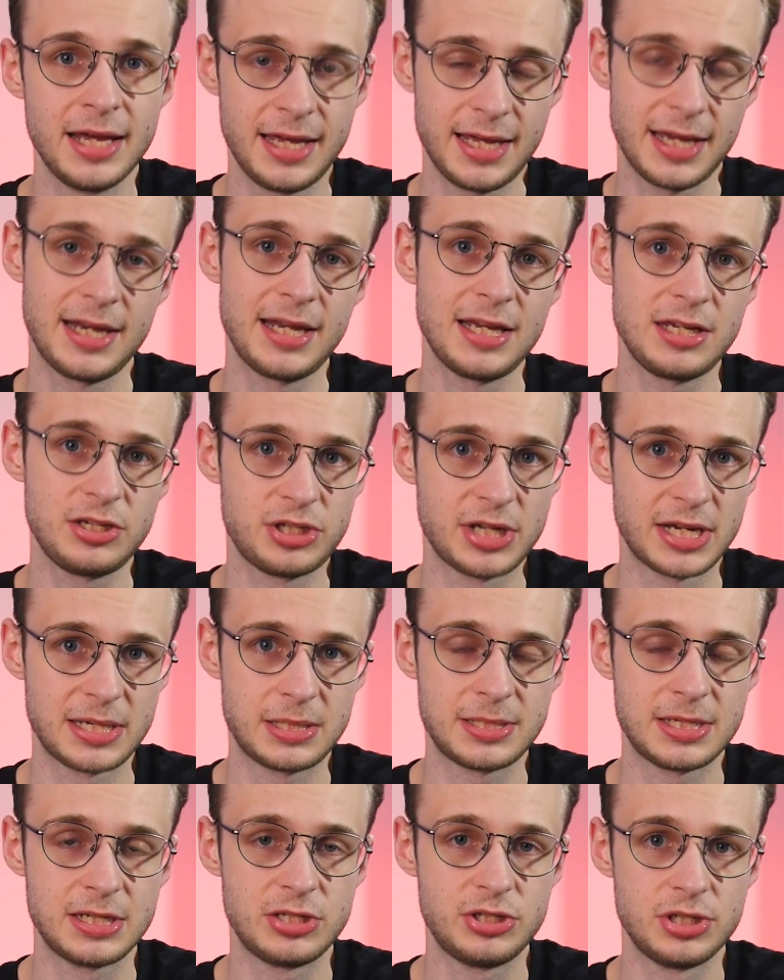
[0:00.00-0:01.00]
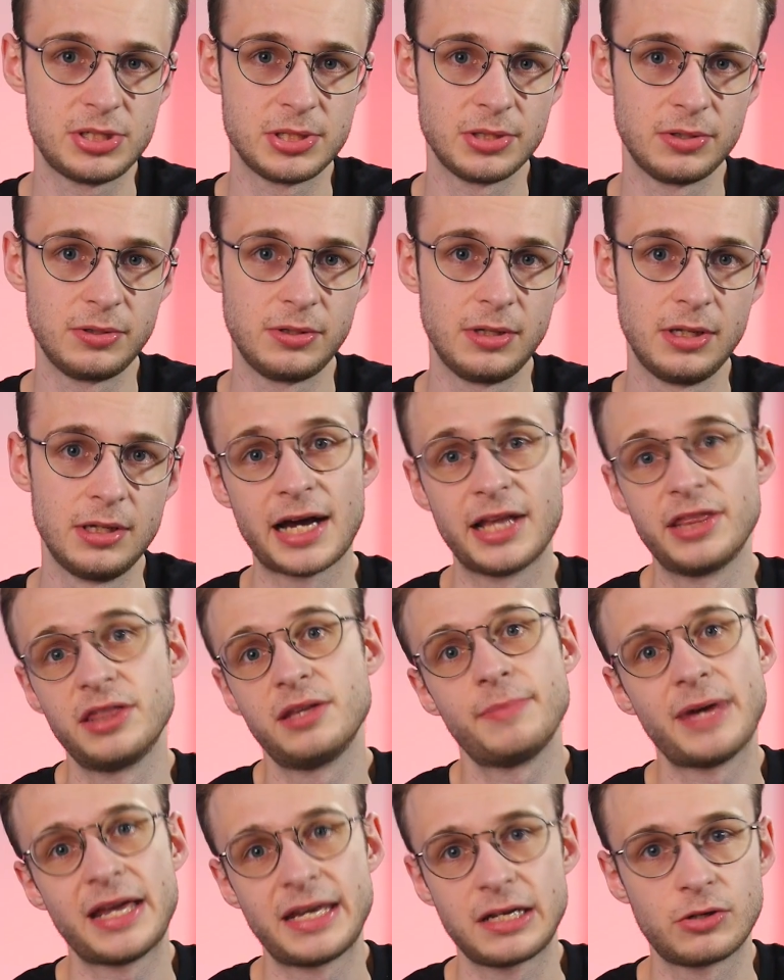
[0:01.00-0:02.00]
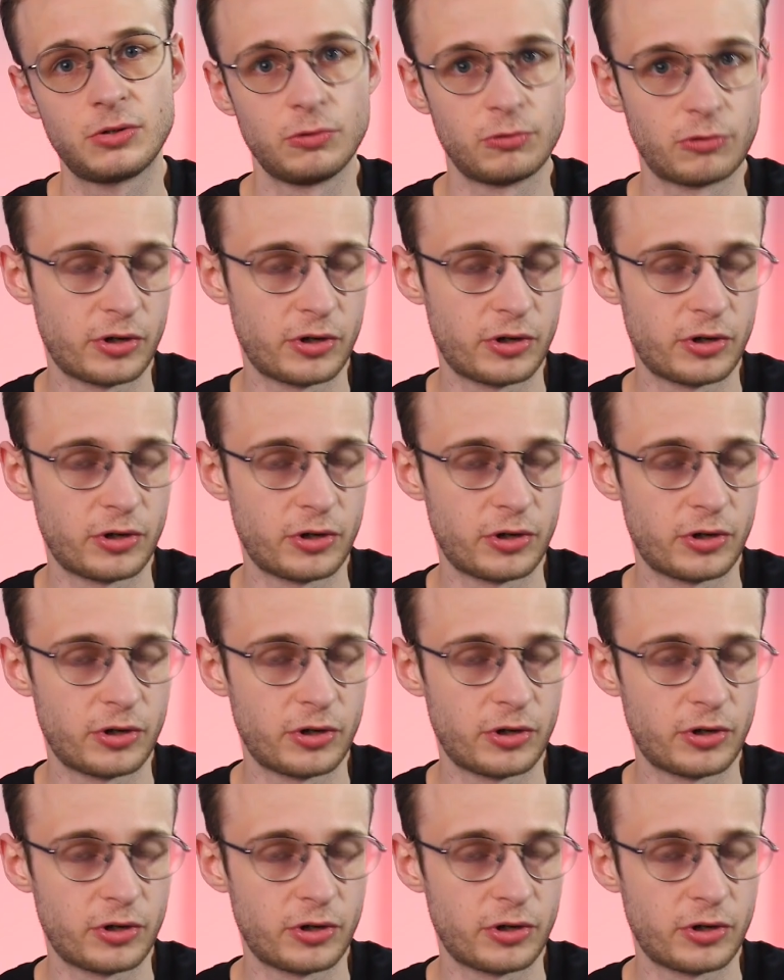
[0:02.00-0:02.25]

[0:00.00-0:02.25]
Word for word: N H S Digital and the Medical